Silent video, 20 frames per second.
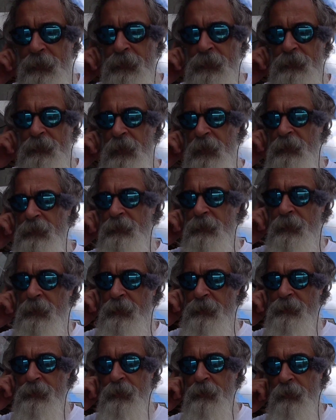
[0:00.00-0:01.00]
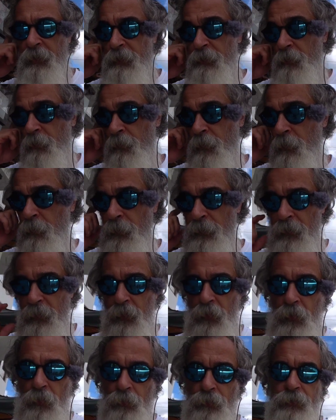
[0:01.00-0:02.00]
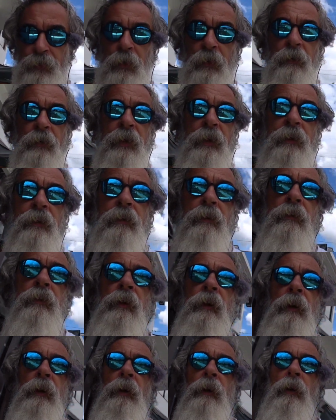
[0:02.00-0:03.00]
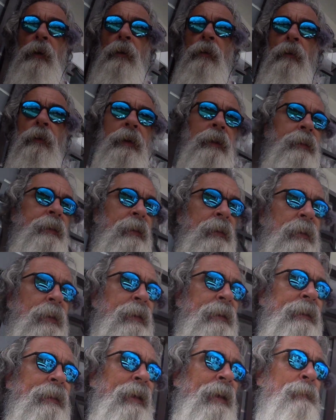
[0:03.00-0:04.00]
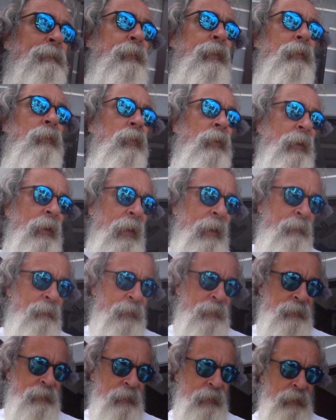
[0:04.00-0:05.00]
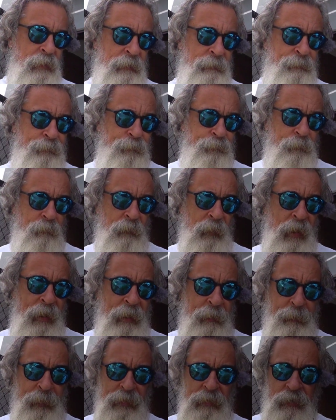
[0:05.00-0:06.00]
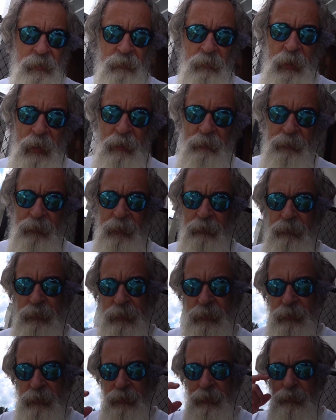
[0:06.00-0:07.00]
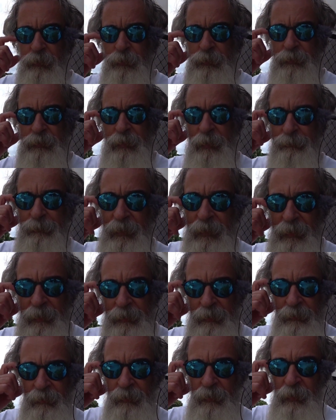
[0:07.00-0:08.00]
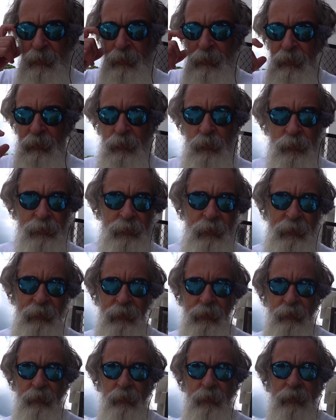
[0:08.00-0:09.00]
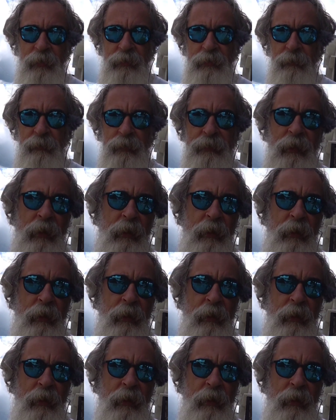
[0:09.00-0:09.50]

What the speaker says: in the States than it is here. I don't know what the codes are here or anything like that. But when I had a piece of ground and I was going to do a septic. Of course, I didn't do it because it was